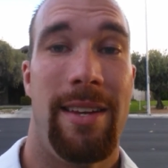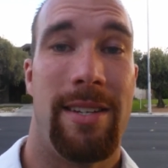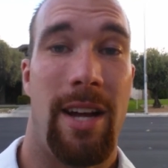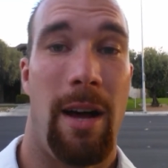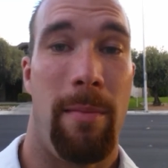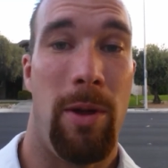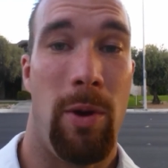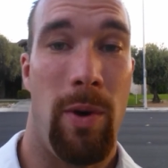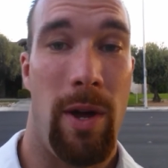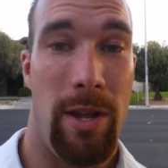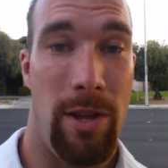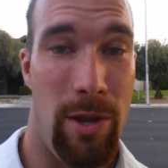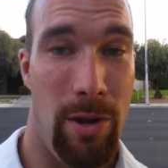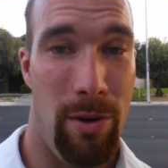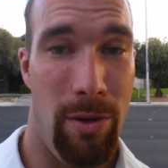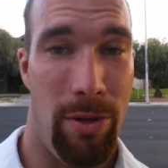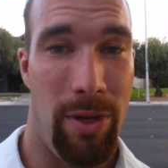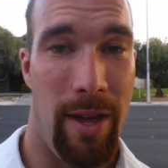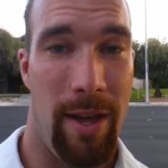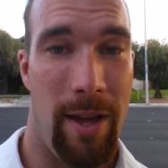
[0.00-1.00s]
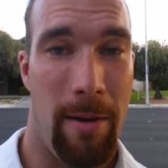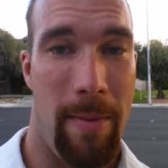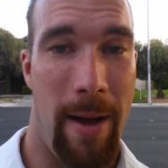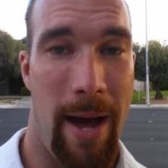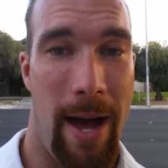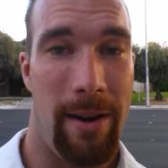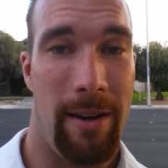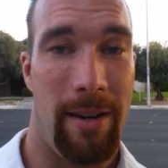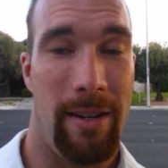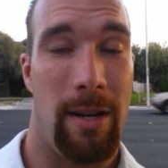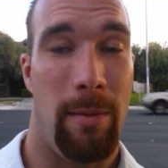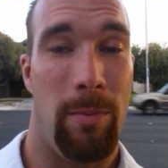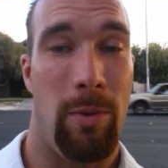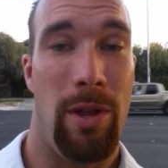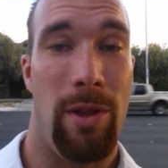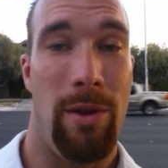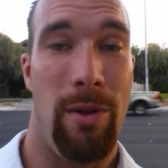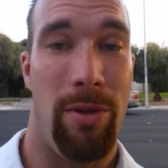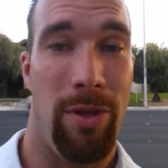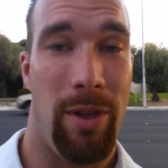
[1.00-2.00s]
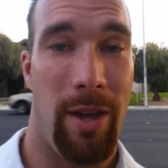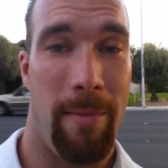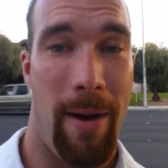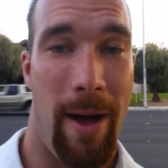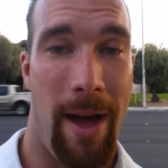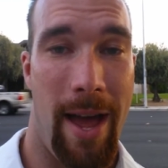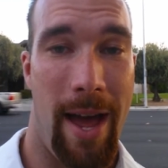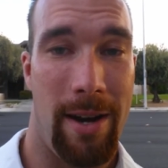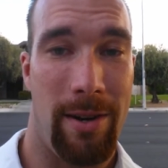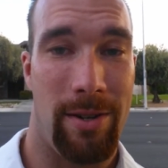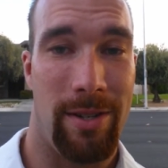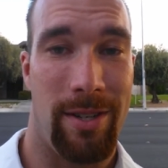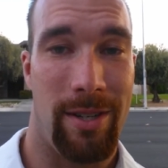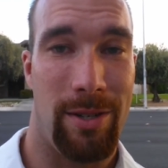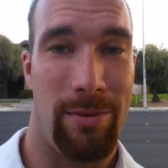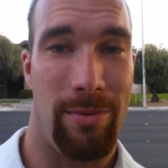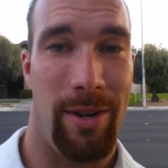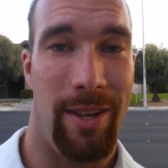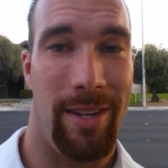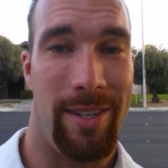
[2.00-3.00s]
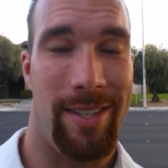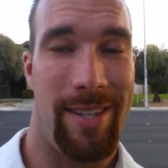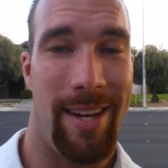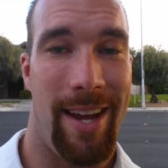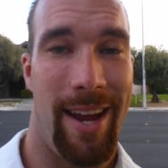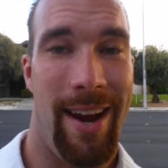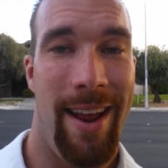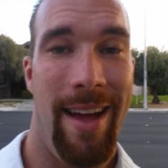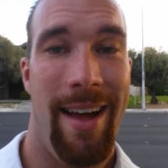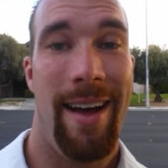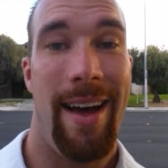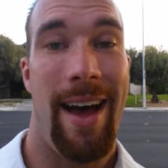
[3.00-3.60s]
Tell me what you think about it. Tell me what you think about Henderson's real estate.